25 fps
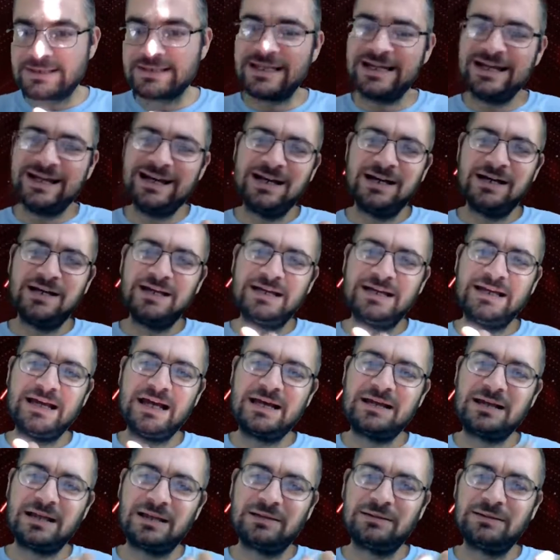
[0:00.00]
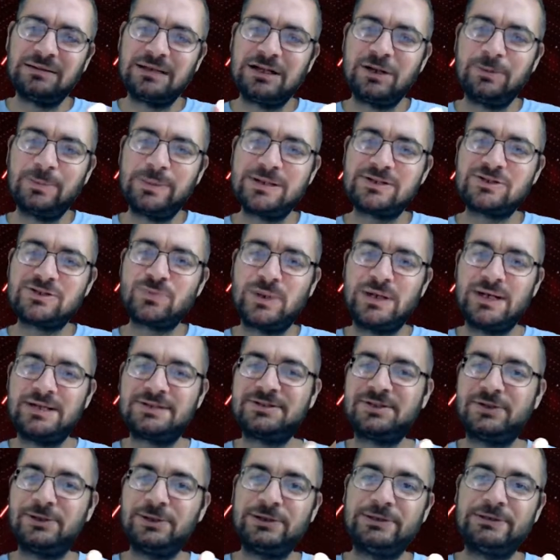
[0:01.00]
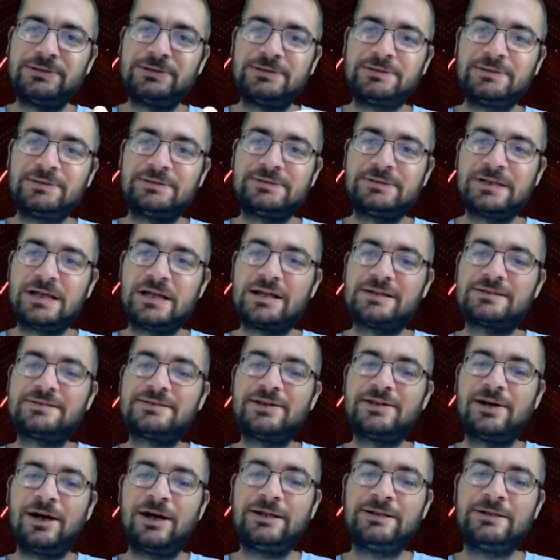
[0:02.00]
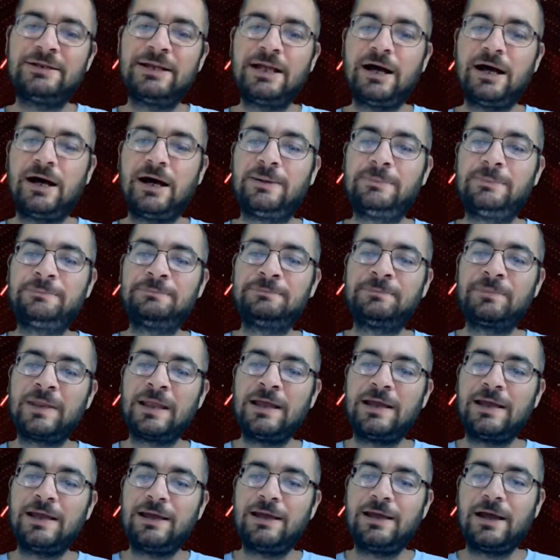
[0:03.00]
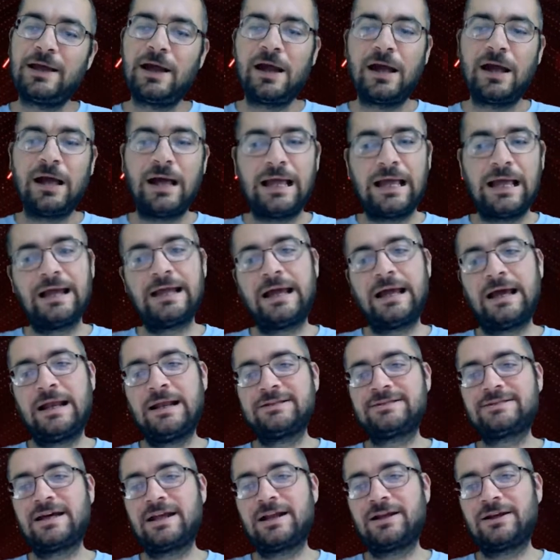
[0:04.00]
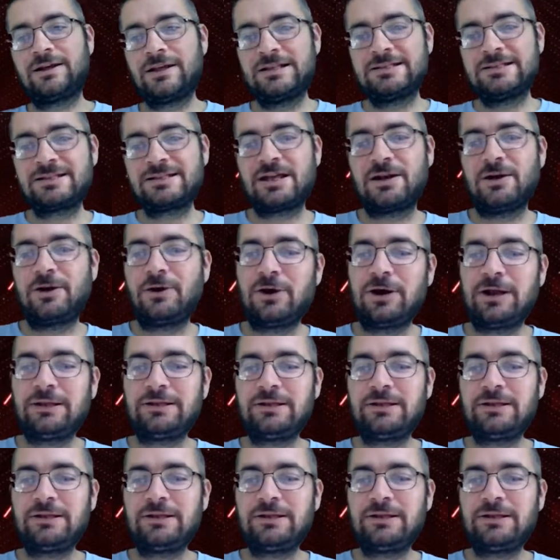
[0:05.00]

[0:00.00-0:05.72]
It had a little bit of sweetness to it, not a ton. Again, it's kind of hard.